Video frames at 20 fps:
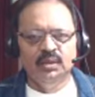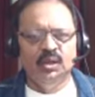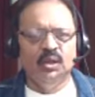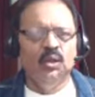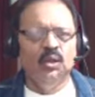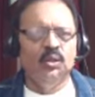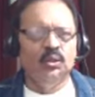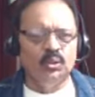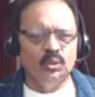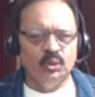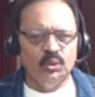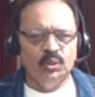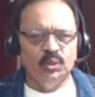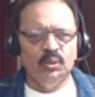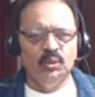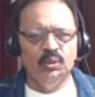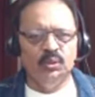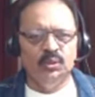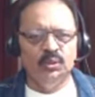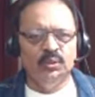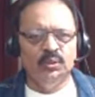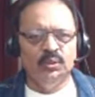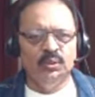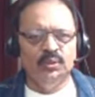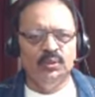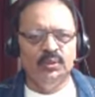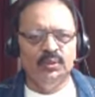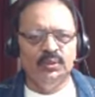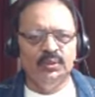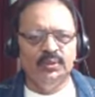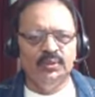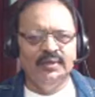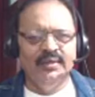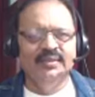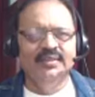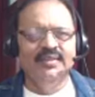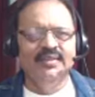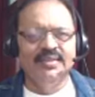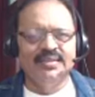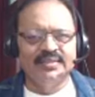although
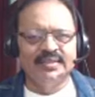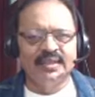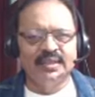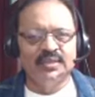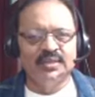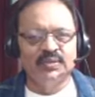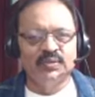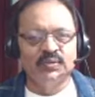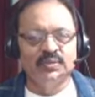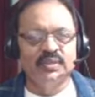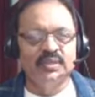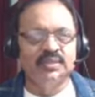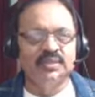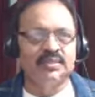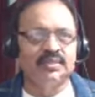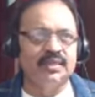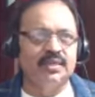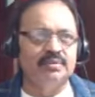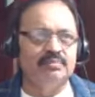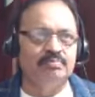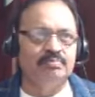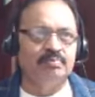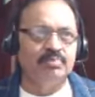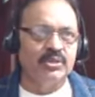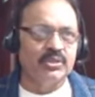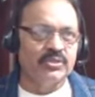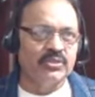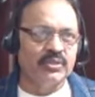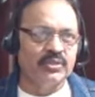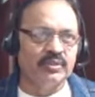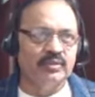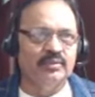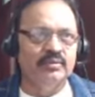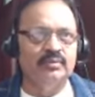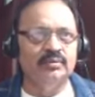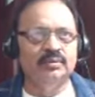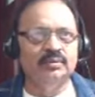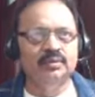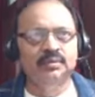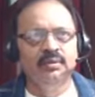the sex with the same person